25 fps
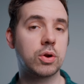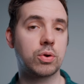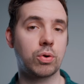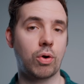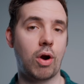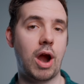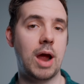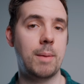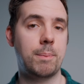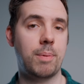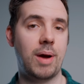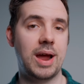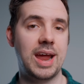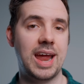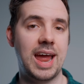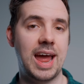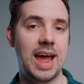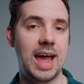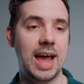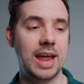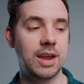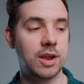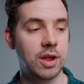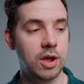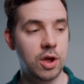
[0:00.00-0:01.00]
gripe I
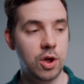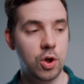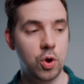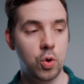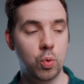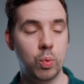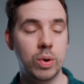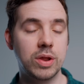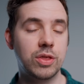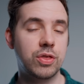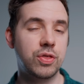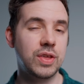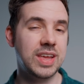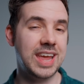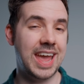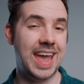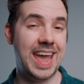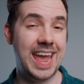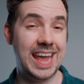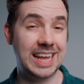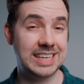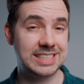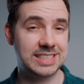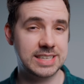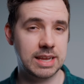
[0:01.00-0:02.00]
had with the
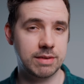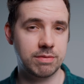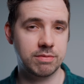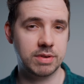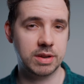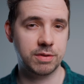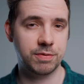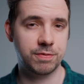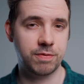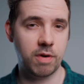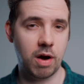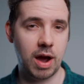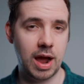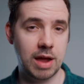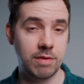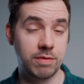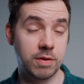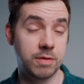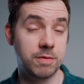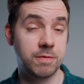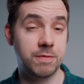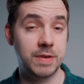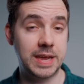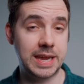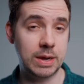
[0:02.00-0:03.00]
Air
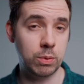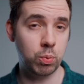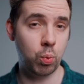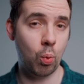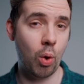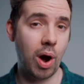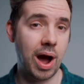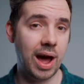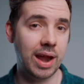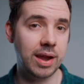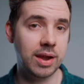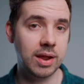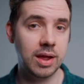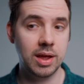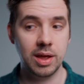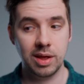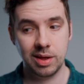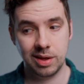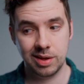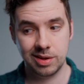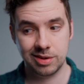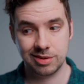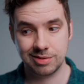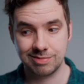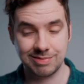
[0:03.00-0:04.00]
75 V1
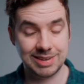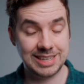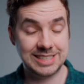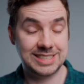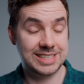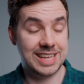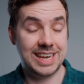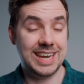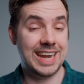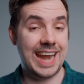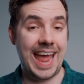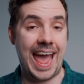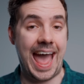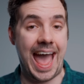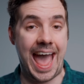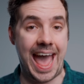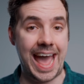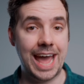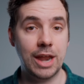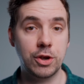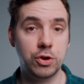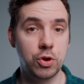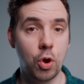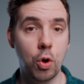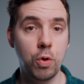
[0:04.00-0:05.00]
is that it
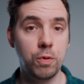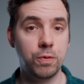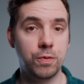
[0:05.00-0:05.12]
had no